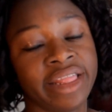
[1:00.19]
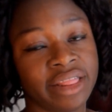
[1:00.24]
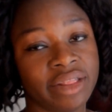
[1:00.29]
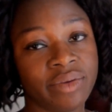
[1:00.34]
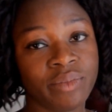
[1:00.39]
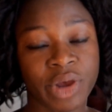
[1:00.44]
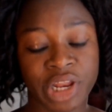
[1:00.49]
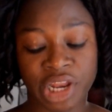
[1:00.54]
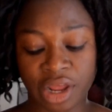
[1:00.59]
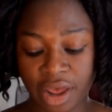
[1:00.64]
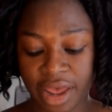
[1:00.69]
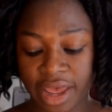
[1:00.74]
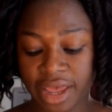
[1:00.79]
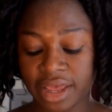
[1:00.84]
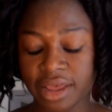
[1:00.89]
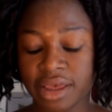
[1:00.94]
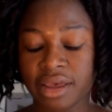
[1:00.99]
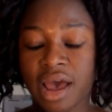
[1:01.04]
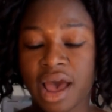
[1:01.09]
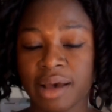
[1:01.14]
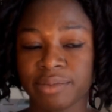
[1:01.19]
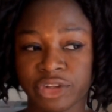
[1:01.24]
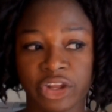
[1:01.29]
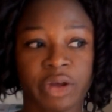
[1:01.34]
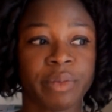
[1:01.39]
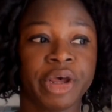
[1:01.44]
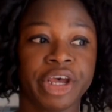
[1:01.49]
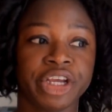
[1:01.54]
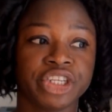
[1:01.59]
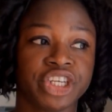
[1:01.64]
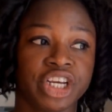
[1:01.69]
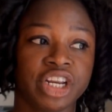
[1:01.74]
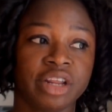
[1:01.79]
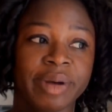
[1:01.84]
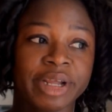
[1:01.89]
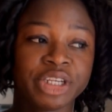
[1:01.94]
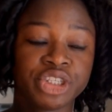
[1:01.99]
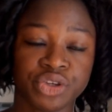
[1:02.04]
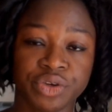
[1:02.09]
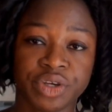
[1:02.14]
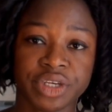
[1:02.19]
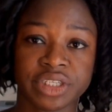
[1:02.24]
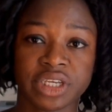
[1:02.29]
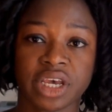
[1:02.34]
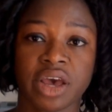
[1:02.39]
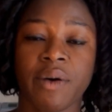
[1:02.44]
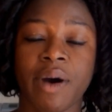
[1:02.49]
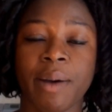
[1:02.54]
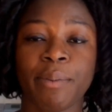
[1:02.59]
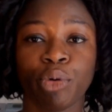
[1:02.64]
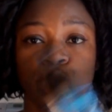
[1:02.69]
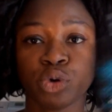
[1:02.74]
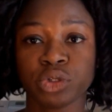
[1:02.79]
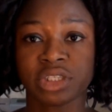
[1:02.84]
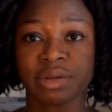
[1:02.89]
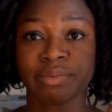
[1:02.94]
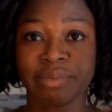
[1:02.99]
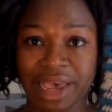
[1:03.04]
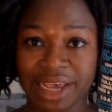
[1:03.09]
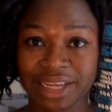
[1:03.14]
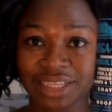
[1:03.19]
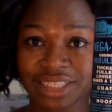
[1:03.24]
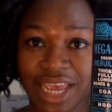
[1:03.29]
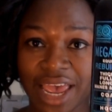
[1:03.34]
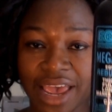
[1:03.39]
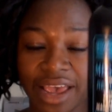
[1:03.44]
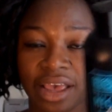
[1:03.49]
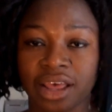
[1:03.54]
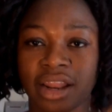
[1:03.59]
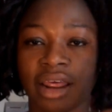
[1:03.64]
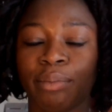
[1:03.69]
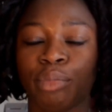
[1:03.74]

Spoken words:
when I started my hair journey about 2 years ago, I bought some Megatek, and I